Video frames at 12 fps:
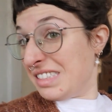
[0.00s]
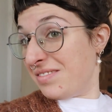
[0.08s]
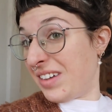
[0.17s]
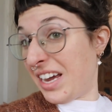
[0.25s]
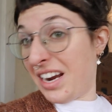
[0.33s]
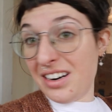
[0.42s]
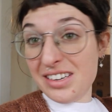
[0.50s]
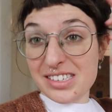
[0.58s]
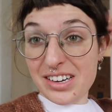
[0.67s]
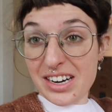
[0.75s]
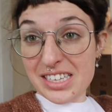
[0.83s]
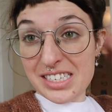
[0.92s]
My hair is
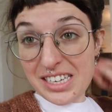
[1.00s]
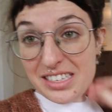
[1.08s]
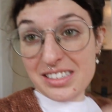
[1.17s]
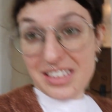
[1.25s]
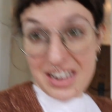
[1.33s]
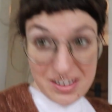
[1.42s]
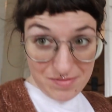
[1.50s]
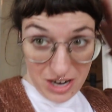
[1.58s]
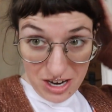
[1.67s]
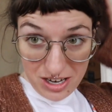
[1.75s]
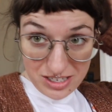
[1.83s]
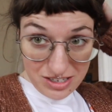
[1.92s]
crazy. I am
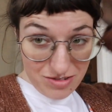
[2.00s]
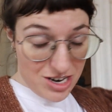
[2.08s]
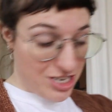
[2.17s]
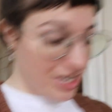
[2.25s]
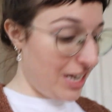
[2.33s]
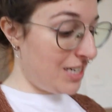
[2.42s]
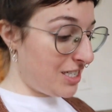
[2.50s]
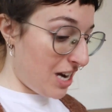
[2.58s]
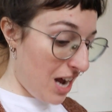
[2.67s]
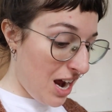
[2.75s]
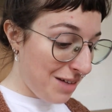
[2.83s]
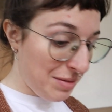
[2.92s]
not washing it
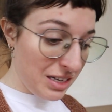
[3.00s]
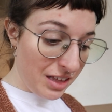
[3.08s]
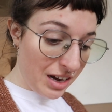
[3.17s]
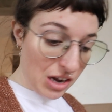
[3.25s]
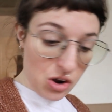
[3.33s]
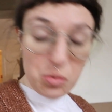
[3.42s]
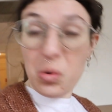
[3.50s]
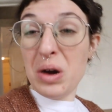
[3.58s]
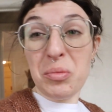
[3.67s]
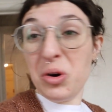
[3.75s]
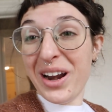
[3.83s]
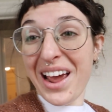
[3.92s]
today. I'm gonna let it go 1
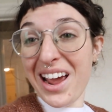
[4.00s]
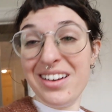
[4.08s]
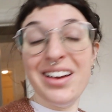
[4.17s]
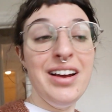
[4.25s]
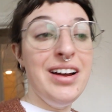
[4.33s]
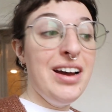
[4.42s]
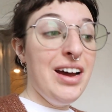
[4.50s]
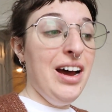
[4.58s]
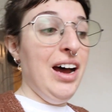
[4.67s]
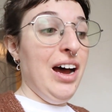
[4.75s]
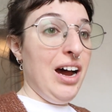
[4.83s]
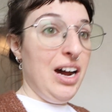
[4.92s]
more day.
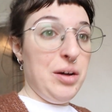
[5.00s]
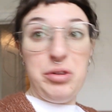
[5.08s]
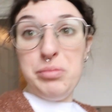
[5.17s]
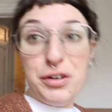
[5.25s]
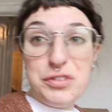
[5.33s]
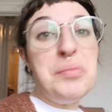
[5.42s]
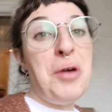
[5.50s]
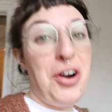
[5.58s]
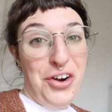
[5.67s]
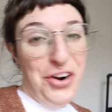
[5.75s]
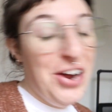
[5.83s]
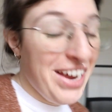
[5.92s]
We move
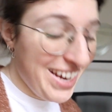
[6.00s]
tomorrow.